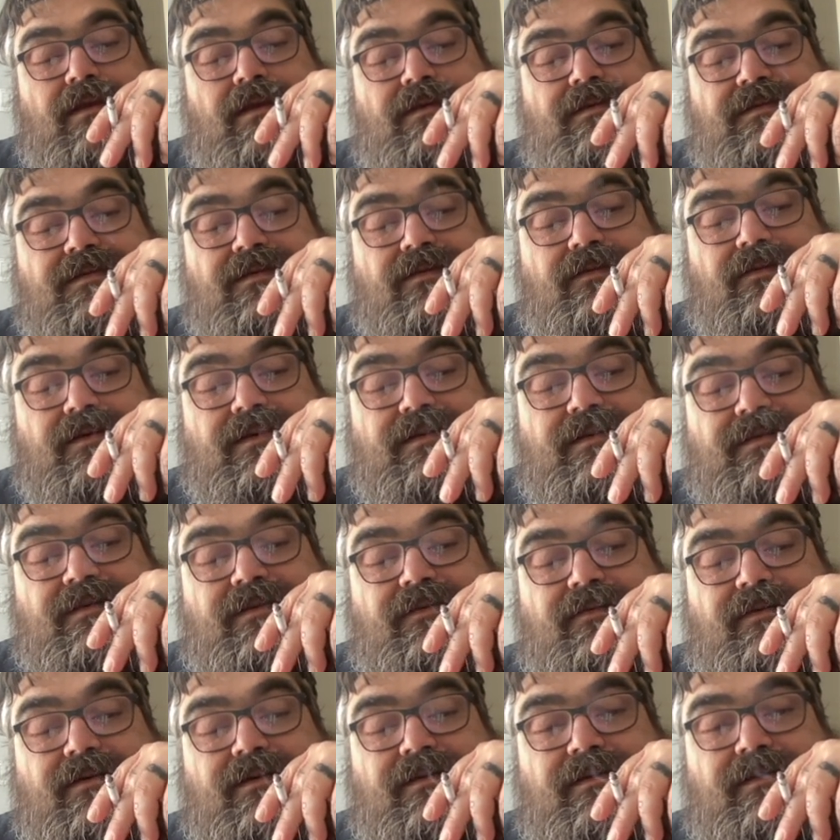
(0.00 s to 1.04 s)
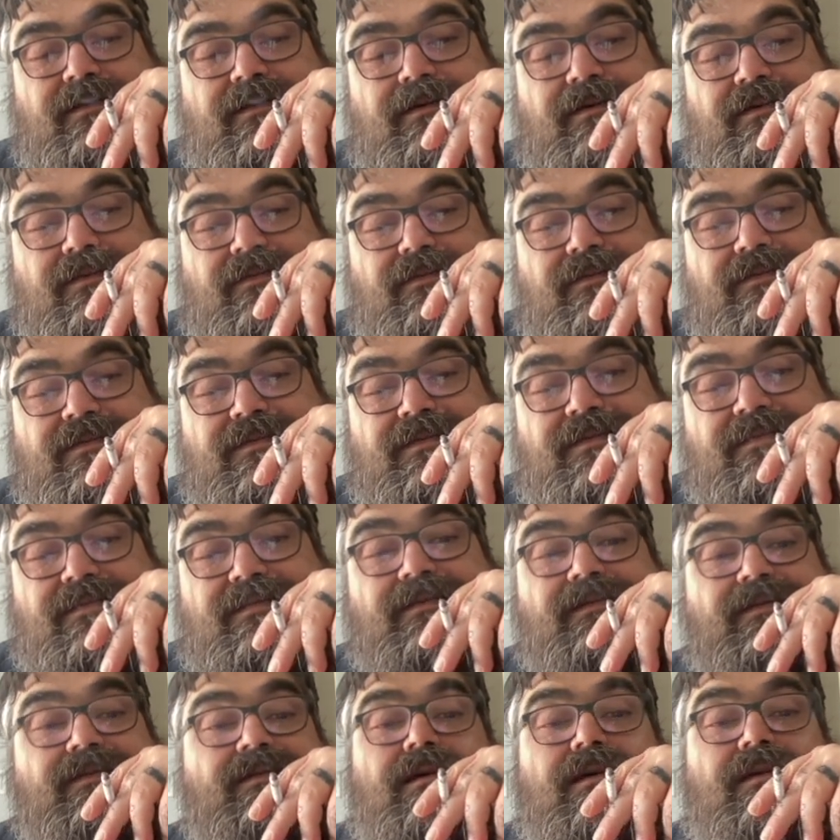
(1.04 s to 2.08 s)
So let's go get those.
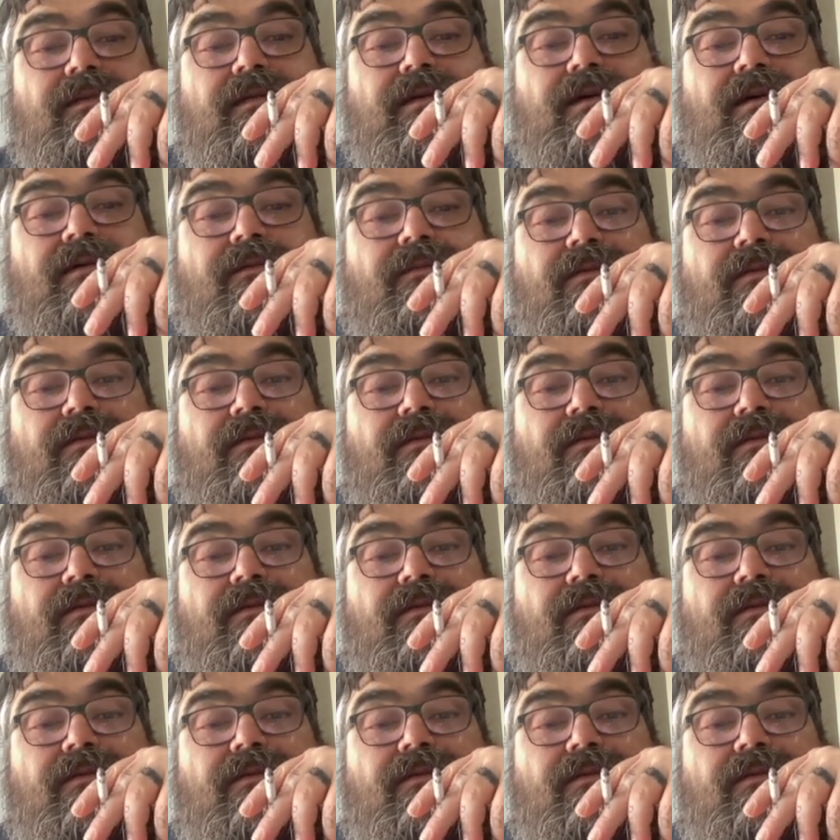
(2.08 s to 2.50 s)
And that